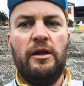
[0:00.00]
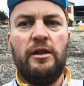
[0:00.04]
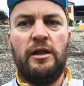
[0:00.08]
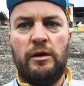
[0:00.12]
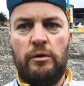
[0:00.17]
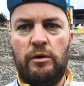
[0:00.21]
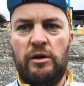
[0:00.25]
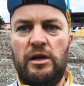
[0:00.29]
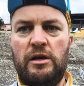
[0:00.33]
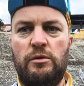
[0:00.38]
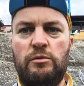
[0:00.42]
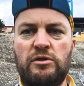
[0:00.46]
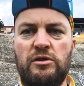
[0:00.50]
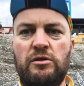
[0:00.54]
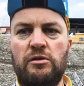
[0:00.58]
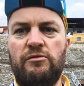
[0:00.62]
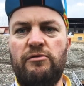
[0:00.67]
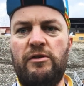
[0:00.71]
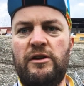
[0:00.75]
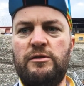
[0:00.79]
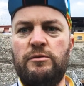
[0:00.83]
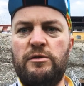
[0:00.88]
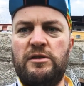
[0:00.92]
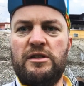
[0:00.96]
He was good
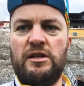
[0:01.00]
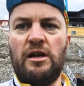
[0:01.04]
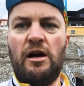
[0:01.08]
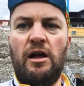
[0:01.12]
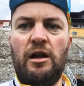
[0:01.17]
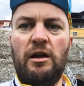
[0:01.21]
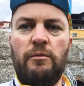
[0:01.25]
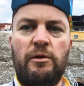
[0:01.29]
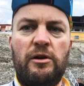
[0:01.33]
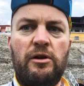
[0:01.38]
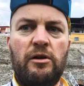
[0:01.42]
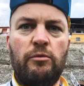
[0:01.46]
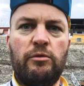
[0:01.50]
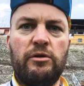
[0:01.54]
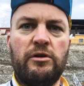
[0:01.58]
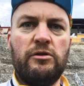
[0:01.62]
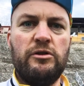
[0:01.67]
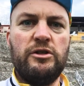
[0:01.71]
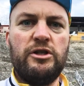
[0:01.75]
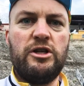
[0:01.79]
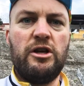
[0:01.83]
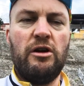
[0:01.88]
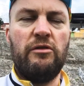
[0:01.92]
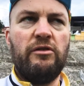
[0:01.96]
friends with Stalin, but not with
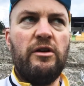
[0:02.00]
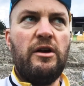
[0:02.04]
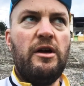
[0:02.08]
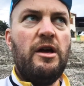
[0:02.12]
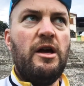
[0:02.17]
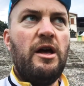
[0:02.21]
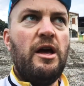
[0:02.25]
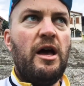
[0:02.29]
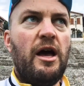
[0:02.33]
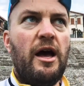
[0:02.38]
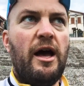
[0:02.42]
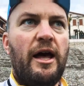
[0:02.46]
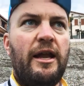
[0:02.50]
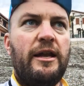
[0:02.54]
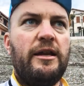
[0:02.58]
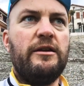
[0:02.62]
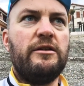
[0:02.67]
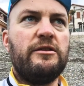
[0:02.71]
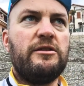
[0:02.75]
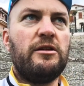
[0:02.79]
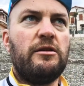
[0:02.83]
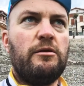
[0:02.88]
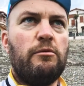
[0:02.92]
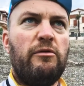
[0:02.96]
Khrushchev.
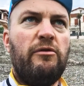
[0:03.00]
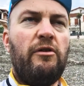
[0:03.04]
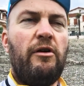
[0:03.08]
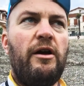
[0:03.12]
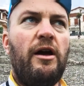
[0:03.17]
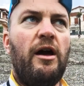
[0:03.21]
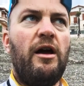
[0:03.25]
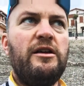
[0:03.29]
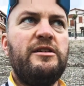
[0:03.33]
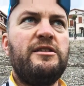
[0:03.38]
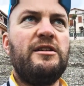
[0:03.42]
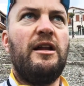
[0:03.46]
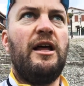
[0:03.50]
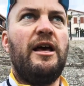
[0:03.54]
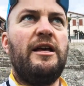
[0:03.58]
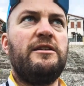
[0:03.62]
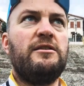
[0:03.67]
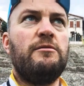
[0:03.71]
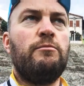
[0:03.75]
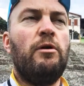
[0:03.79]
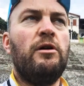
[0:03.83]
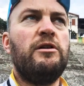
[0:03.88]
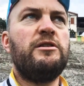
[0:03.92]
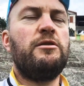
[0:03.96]
And so they were very
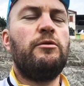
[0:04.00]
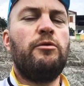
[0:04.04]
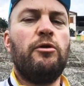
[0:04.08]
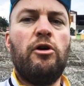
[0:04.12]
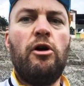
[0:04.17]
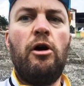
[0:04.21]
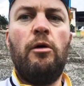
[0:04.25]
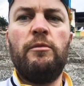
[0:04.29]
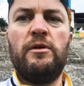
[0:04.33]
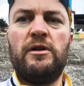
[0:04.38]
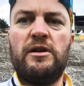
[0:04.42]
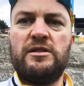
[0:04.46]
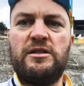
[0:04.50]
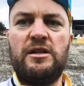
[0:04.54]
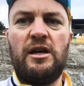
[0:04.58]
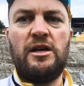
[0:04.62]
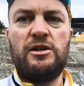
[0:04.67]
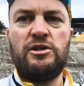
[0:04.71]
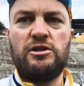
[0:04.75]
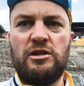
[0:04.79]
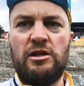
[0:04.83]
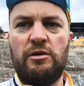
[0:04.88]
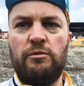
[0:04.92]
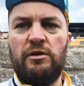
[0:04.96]
isolated. Whilst they were a communist
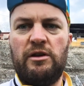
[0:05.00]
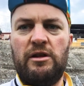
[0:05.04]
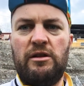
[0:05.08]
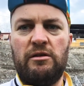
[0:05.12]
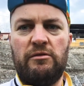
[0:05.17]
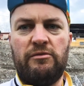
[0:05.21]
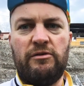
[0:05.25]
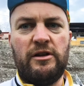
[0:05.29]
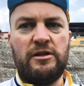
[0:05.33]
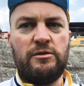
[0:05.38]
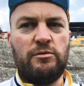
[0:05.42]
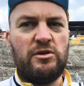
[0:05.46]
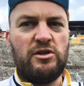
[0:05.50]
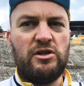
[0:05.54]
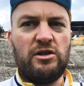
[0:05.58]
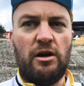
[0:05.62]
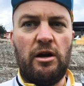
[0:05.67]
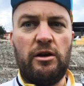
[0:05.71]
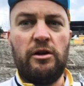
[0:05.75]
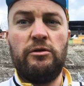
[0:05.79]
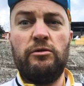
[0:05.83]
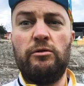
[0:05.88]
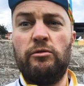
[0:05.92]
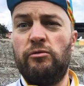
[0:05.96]
nation, they were neither friends with
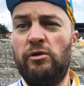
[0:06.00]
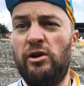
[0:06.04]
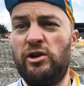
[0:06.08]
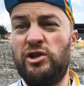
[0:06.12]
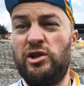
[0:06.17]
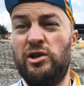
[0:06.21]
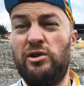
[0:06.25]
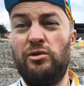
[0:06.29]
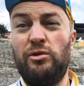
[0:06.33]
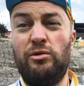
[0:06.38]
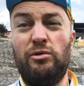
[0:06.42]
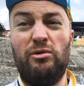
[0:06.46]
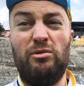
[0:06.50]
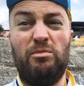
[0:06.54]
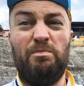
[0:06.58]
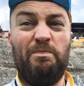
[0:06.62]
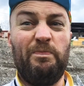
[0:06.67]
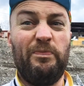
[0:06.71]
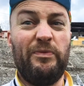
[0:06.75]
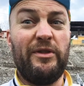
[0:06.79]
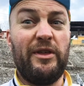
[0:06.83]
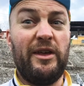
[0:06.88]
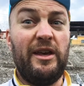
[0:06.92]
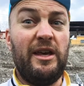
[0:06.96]
China nor Russia nor
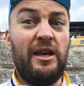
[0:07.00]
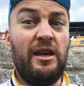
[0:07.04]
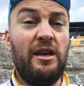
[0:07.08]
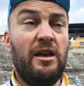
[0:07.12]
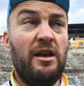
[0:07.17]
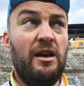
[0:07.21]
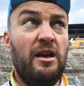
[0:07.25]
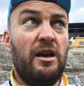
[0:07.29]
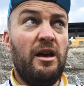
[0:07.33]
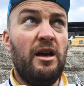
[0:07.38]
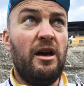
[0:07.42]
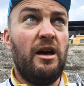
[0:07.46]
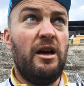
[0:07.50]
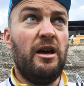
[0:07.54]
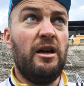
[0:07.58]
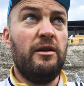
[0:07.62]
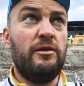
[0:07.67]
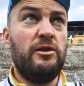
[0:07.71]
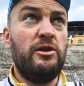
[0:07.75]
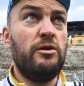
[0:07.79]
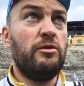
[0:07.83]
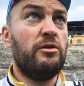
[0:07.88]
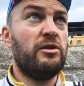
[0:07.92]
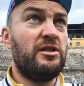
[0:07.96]
the
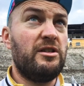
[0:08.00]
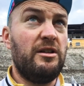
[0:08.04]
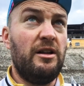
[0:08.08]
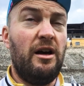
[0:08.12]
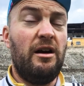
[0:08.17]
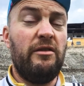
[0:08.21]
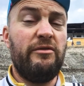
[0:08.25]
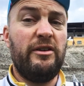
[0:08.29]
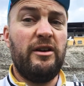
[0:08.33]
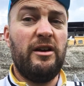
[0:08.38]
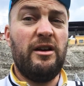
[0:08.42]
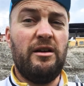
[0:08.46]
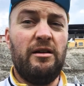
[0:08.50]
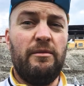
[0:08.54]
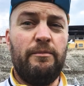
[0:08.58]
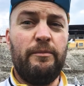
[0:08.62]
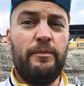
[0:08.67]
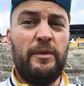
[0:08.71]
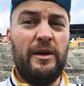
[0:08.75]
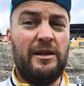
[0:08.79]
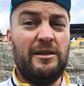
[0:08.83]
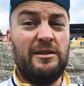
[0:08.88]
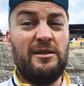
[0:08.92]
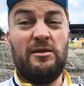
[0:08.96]
Yugoslavia
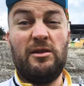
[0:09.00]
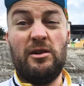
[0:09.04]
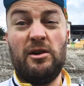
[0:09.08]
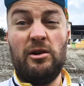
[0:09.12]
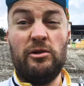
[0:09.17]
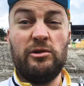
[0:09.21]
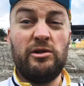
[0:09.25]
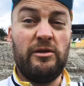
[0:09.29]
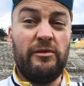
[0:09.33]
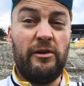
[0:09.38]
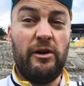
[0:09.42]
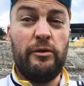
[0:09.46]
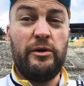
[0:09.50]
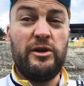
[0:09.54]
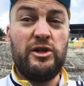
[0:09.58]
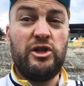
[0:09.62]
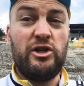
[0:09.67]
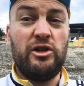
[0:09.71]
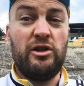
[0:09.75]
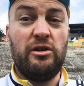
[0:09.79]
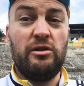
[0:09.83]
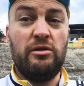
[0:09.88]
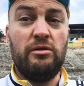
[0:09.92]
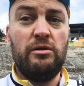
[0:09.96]
because of the Kosovo
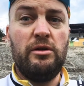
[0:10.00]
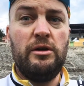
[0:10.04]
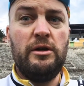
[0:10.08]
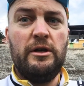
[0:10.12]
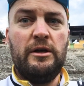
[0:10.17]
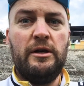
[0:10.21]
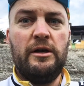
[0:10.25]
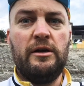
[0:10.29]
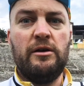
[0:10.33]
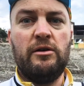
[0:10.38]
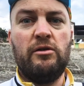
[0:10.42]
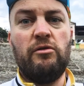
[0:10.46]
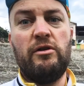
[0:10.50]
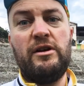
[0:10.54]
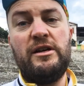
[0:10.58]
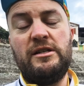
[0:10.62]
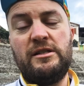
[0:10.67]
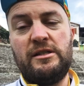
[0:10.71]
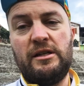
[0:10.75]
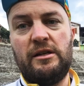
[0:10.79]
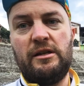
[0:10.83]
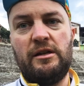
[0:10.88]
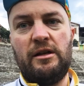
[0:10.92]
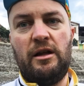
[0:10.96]
issue. Greece
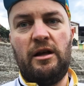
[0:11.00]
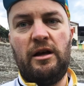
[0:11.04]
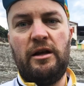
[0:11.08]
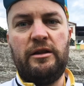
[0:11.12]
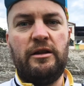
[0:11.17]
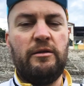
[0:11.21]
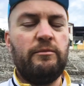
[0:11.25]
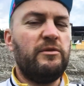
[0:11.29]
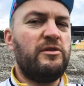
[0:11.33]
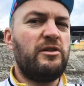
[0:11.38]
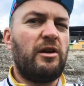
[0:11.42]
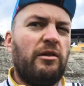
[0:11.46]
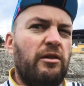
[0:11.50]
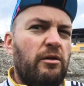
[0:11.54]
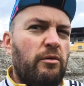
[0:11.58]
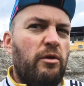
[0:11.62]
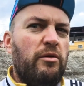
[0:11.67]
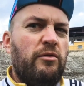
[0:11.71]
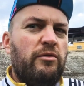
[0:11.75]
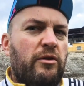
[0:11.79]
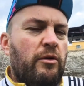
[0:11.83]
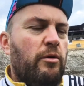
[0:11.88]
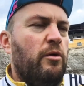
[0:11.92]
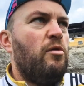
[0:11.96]
didn't like them, so they
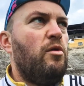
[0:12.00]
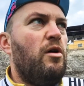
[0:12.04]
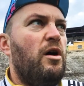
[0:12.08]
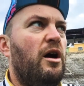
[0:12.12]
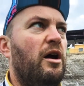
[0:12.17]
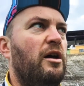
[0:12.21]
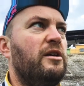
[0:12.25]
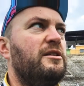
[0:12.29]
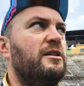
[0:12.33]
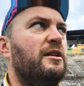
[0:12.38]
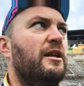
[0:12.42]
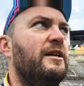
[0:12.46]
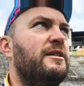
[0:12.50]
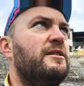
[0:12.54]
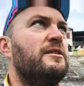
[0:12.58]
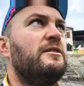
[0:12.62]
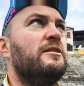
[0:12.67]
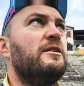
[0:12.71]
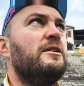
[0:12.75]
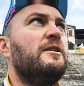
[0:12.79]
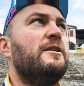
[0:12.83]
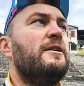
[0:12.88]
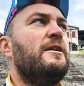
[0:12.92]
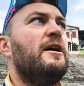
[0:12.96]
were quite
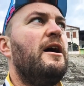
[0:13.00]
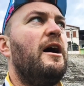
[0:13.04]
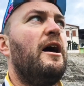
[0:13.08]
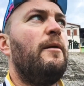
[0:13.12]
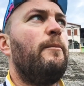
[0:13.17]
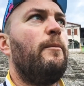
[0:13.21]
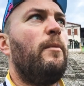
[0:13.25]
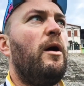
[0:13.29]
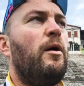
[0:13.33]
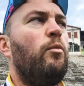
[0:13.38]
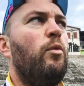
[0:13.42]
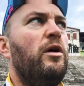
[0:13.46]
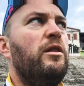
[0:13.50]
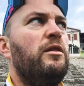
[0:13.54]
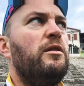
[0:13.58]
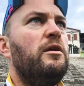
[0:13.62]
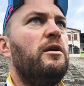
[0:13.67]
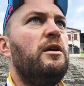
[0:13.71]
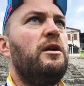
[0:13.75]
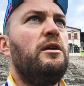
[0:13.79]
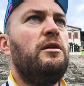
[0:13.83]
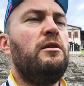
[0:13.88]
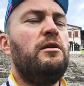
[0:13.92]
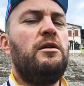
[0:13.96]
isolated. And when
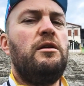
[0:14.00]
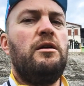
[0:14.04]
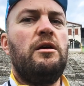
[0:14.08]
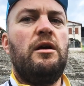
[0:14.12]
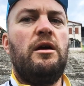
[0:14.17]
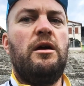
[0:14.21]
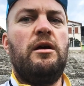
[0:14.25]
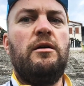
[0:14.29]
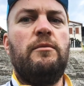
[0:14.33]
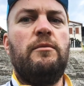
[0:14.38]
the